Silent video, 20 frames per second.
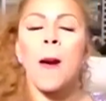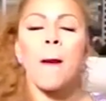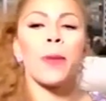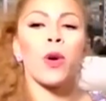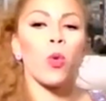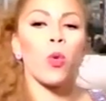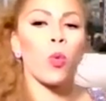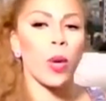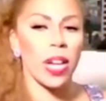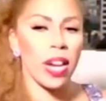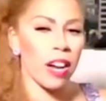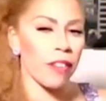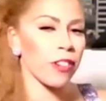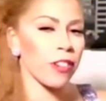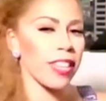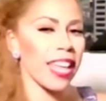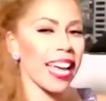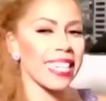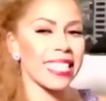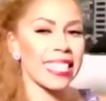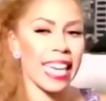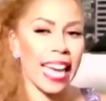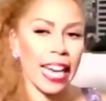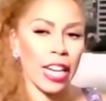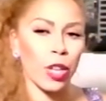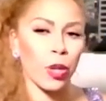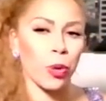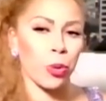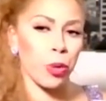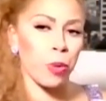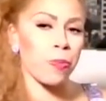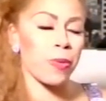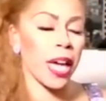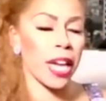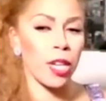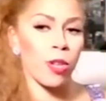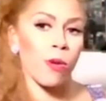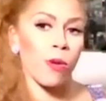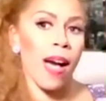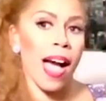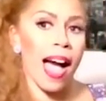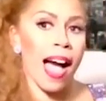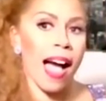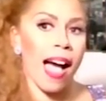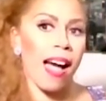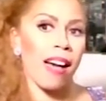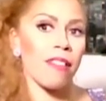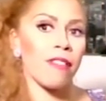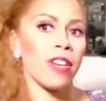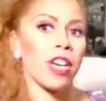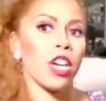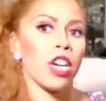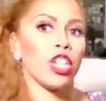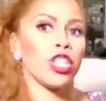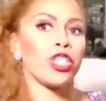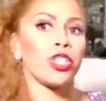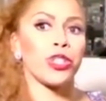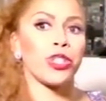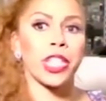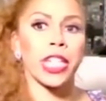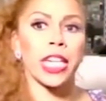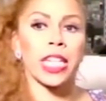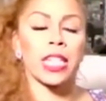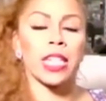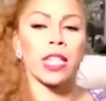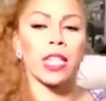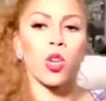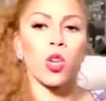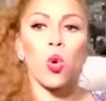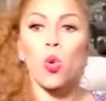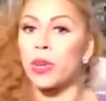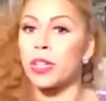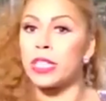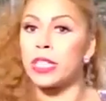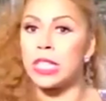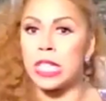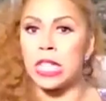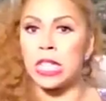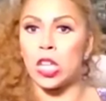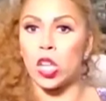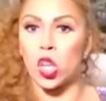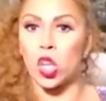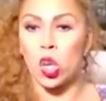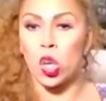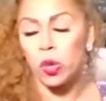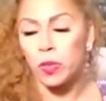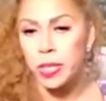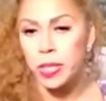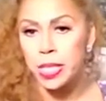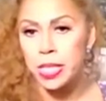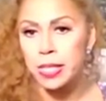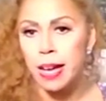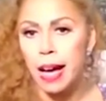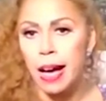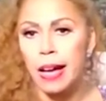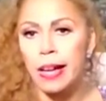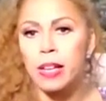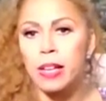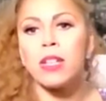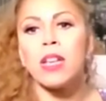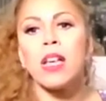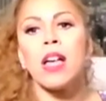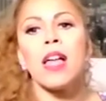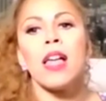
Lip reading: but whatever that tight group that you have during quarantine and COVID style,